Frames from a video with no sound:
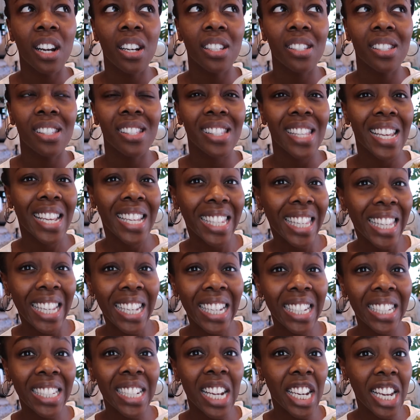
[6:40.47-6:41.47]

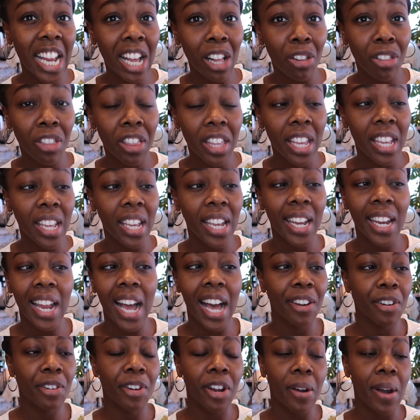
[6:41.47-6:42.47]
sickly and unhealthy, and
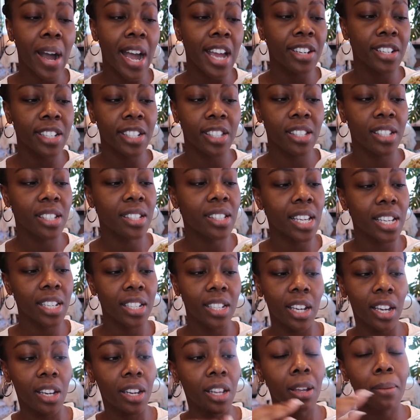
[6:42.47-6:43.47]
I don't know, I just decided to
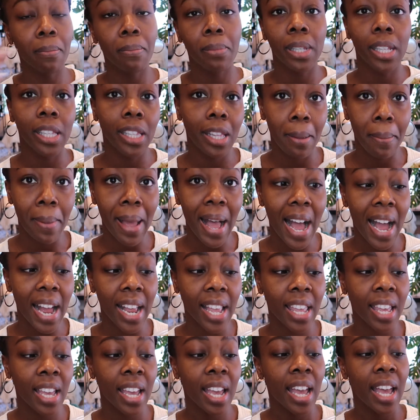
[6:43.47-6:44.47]
cut it completely
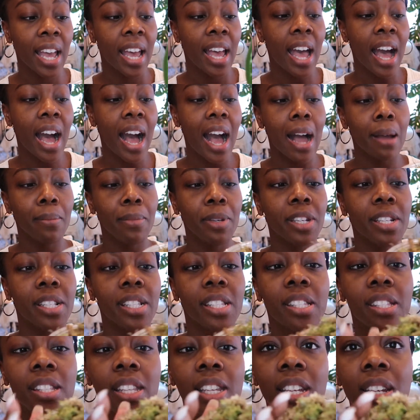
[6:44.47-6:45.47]
back. You can
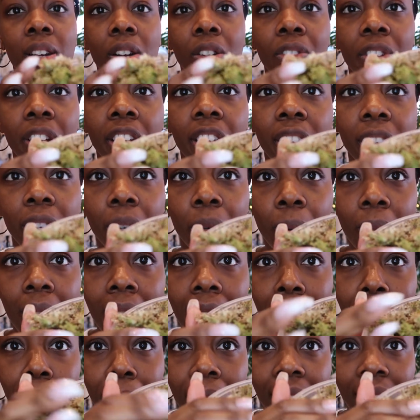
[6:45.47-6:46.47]
see over here where
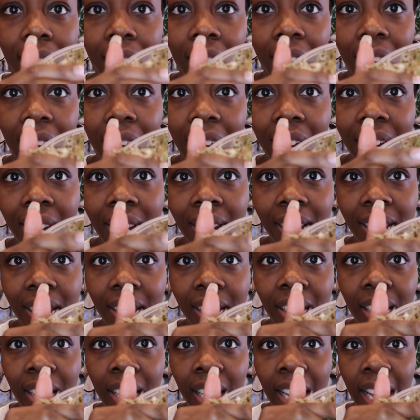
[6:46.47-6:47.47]
I made the
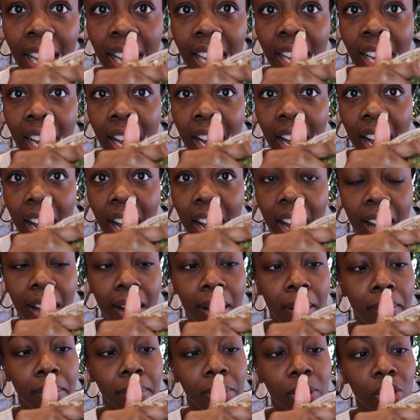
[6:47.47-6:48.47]
cut.
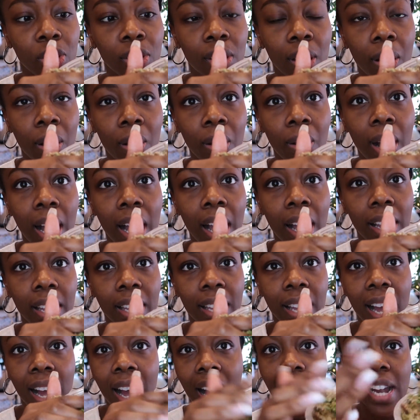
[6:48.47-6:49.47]
So
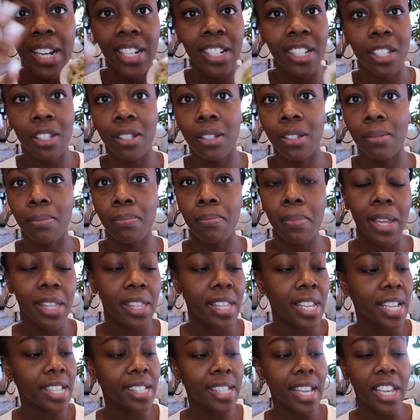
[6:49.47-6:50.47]
yeah, I just made
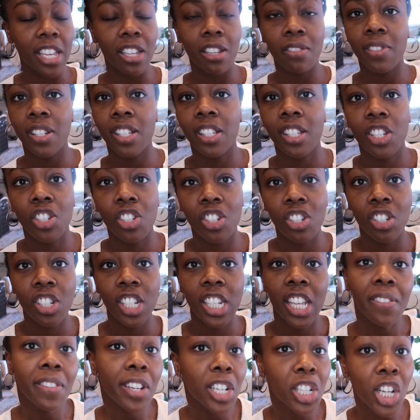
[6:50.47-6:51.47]
the executive decision to
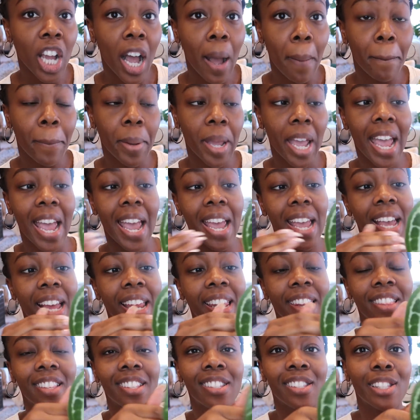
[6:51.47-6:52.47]
give it a chop,
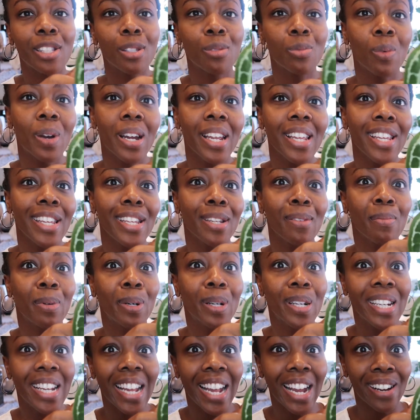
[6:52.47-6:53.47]
and this is what it
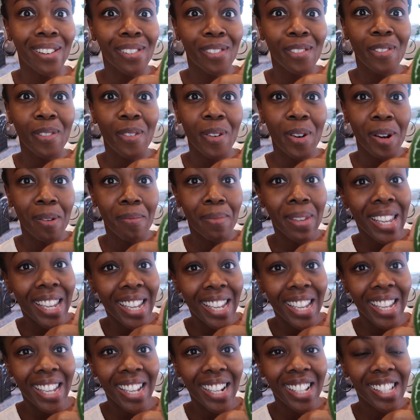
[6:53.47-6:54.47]
put out for
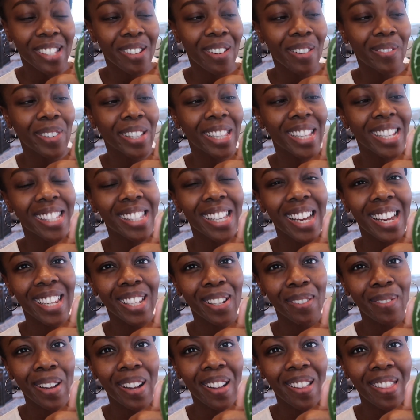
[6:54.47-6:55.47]
me. So I'm really excited
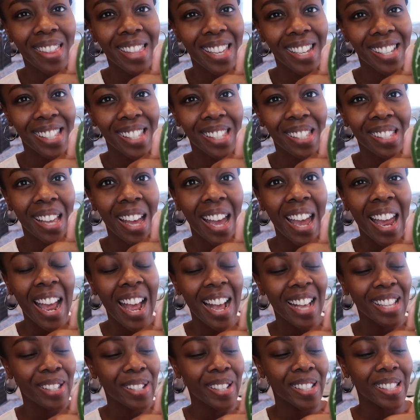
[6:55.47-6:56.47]
about this.
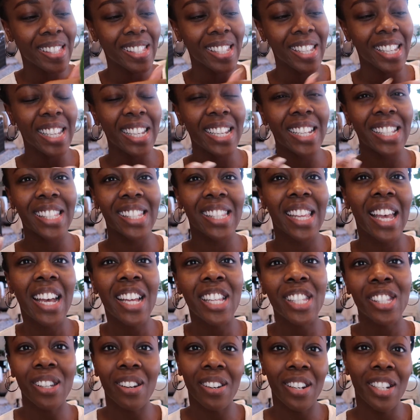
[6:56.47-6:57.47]
As you can see, it's
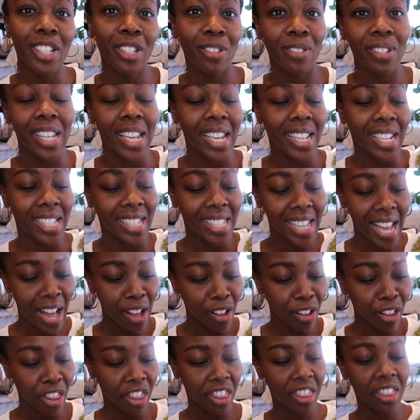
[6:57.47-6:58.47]
starting to regain its
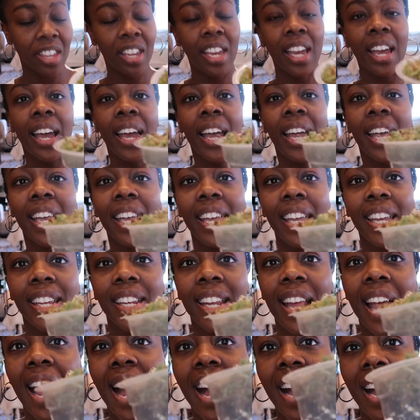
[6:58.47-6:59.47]
health. It
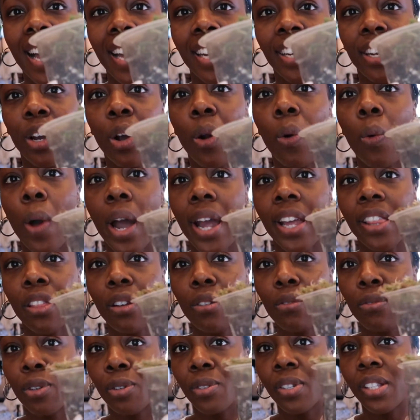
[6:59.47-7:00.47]
had quite the
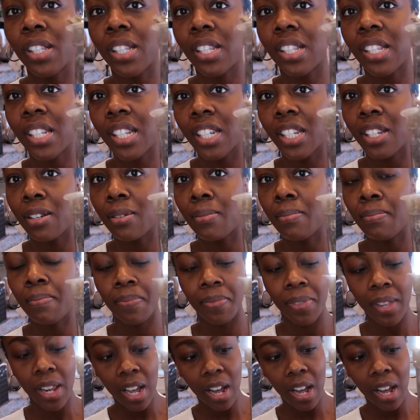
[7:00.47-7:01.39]
root system,